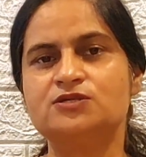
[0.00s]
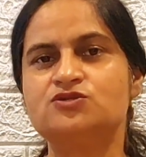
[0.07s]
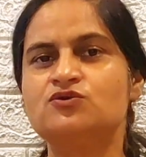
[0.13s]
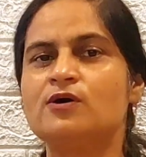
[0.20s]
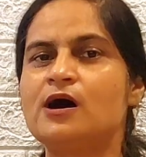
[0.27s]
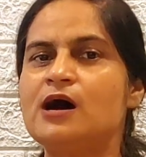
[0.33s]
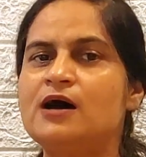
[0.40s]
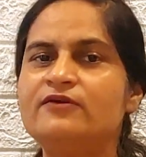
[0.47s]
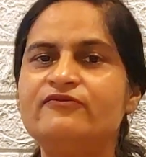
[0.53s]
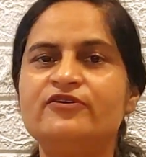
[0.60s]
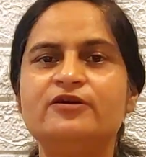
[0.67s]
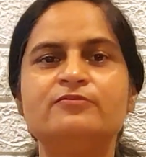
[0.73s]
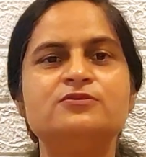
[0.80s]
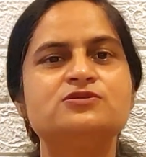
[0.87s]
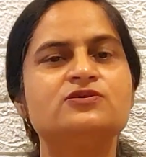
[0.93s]
So our
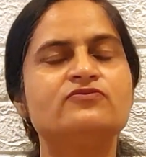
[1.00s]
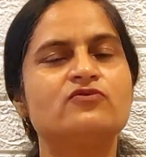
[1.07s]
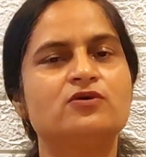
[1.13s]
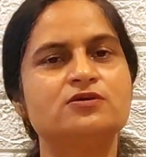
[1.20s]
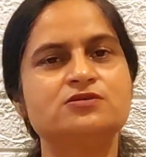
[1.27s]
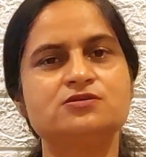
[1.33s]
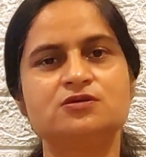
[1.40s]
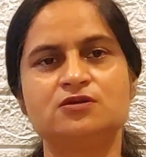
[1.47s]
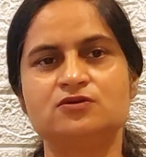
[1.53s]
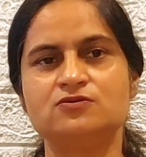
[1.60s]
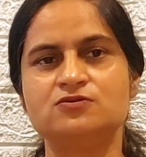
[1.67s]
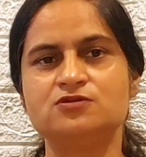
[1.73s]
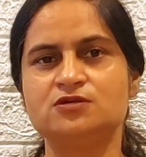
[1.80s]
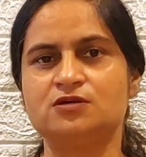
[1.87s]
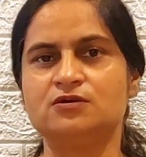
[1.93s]
framers of
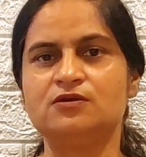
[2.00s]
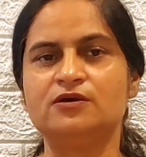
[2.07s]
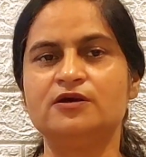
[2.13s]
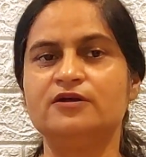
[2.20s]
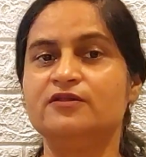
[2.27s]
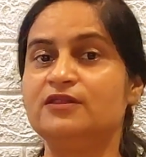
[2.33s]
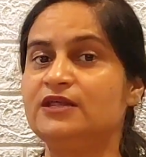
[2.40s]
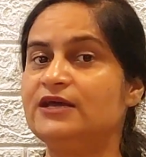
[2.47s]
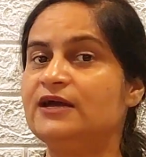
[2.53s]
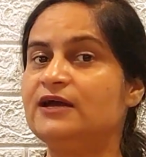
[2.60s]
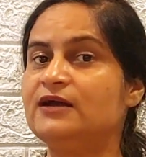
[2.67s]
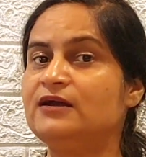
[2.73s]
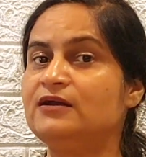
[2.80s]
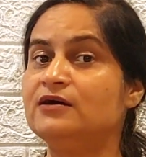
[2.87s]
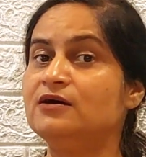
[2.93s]
constitution, they
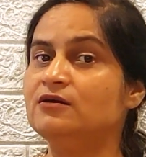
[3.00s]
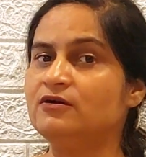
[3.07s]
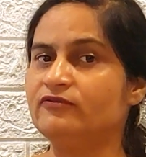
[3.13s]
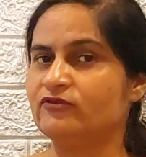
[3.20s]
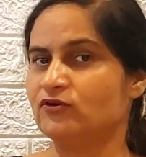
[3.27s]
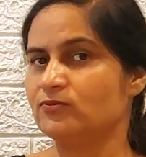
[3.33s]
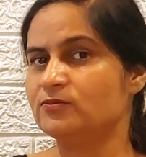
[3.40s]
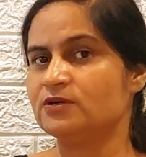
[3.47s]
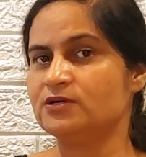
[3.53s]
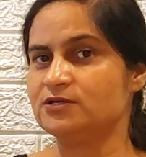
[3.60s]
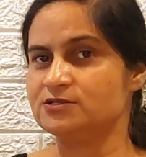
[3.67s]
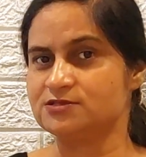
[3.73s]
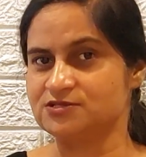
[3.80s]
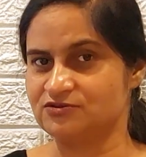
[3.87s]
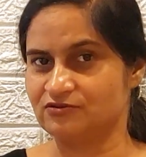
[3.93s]
had learned from the
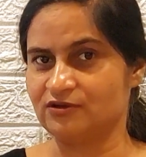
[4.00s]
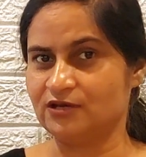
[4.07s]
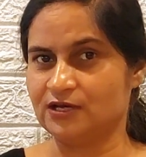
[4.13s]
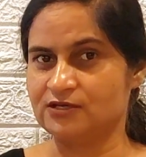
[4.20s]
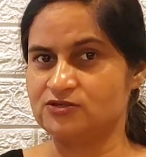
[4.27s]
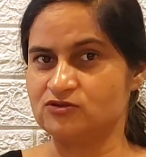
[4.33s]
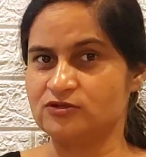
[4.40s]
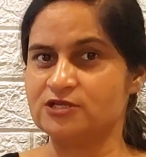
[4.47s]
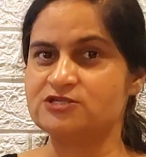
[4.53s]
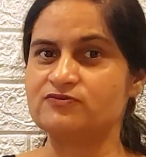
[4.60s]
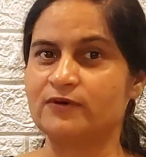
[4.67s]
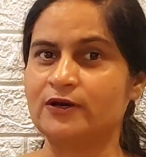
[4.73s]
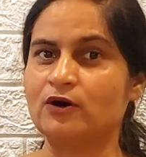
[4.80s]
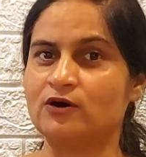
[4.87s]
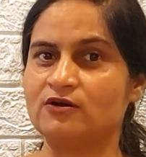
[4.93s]
history actually. That's
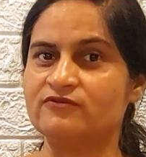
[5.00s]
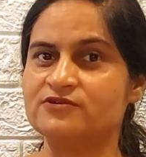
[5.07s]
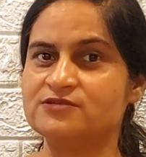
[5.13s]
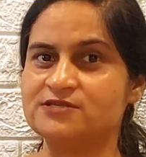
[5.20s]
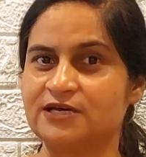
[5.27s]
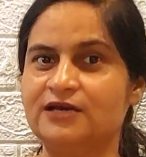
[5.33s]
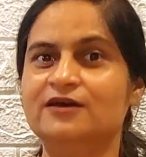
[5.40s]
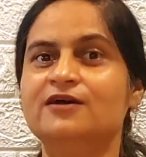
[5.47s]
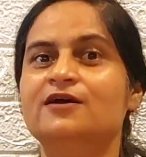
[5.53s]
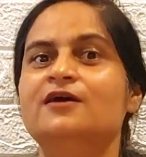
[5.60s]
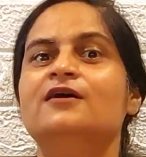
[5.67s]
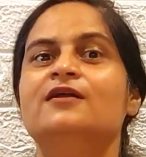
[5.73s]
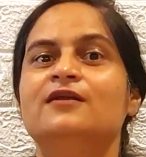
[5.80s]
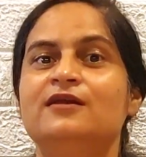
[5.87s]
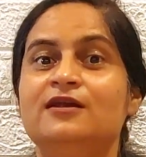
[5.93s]
why I always say,
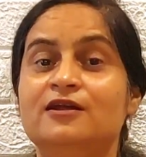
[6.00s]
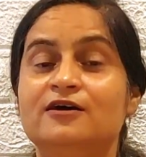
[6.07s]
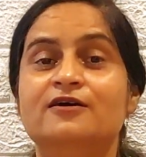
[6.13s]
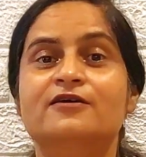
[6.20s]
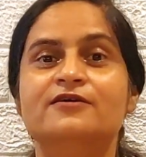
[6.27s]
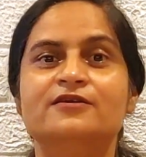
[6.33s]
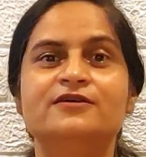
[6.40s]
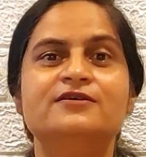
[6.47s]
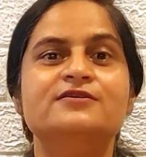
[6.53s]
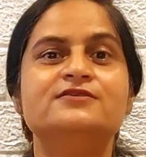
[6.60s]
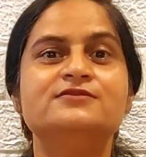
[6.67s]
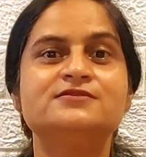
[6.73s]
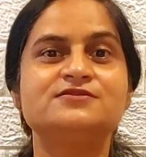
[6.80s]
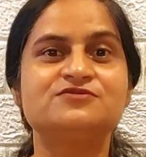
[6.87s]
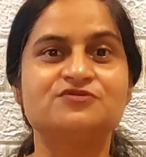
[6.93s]
learn
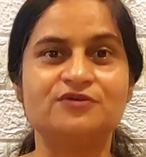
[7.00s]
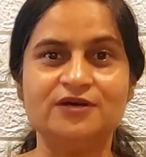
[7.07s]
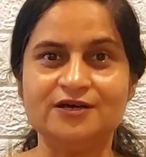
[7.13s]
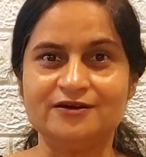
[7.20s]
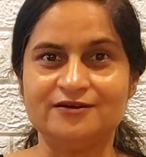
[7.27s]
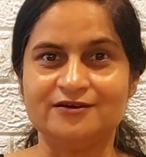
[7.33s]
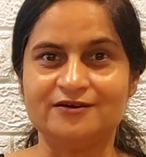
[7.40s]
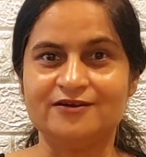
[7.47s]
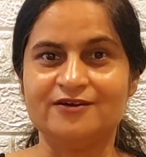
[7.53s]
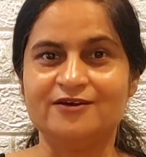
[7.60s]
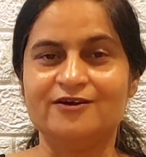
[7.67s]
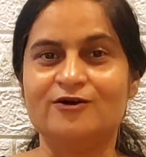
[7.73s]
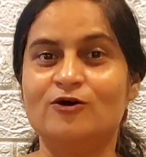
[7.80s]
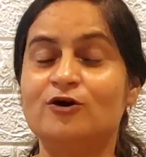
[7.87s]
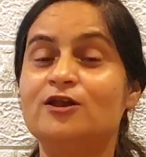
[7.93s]
history
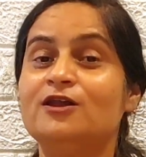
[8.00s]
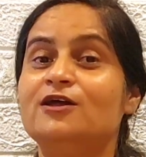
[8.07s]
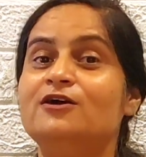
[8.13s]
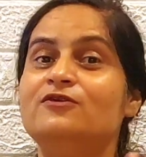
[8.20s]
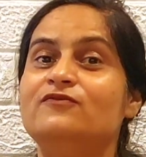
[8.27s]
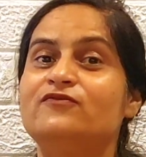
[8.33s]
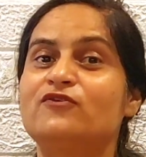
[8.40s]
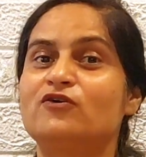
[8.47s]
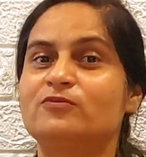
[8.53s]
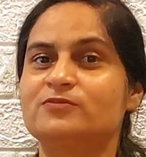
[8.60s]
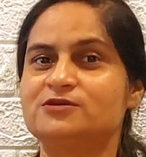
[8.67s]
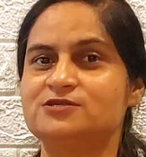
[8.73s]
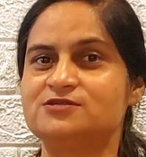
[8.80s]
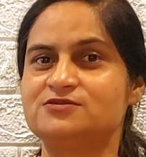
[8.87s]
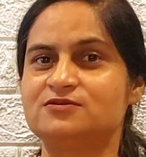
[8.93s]
or learn
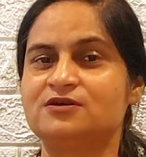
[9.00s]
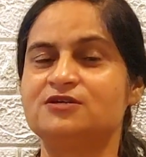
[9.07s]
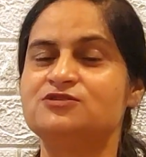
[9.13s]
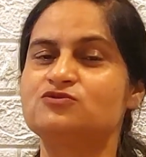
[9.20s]
from history.